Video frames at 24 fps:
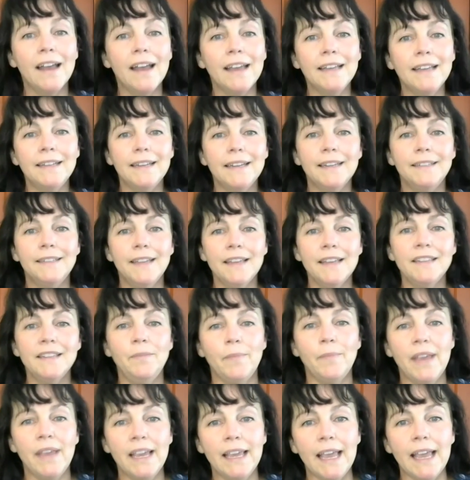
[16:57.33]
it doesn't
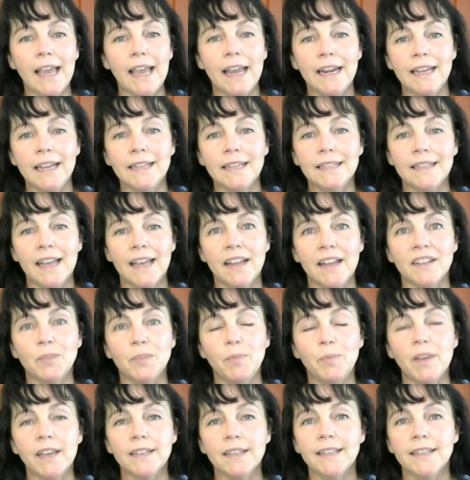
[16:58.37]
make any sense,
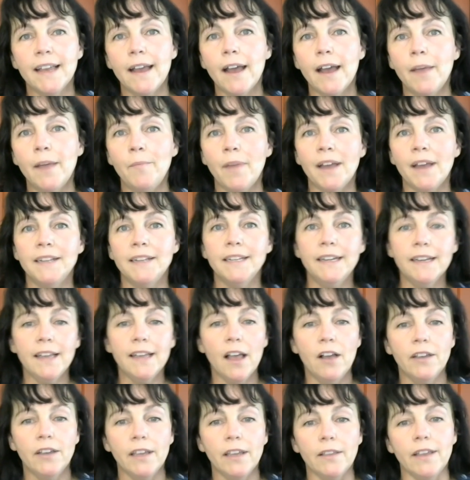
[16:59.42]
because I did a
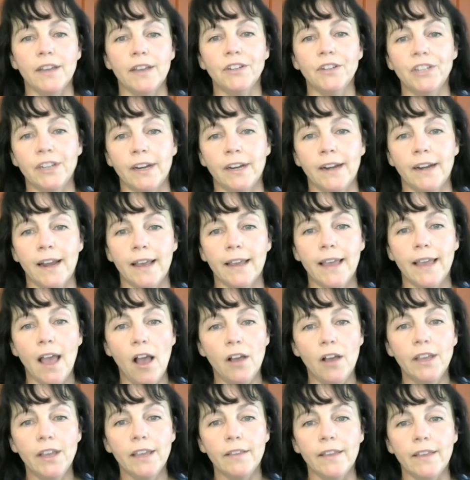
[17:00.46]
calculation and I
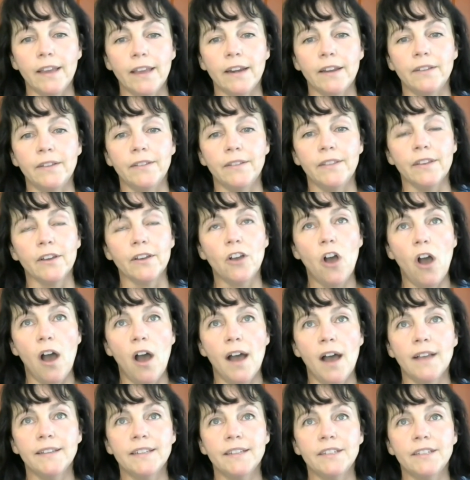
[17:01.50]
calculated the
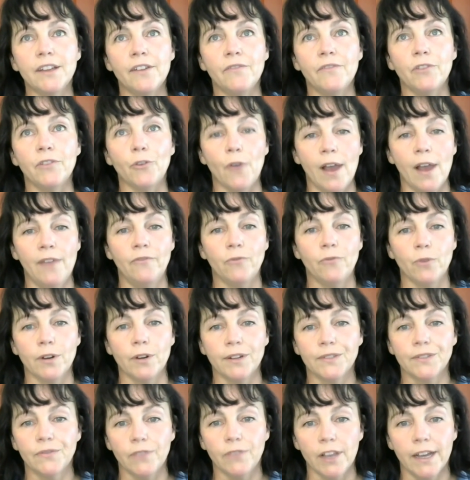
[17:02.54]
cost of the Grand
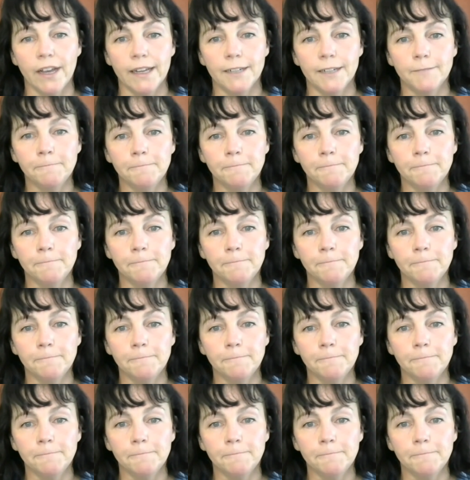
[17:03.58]
Forks flood.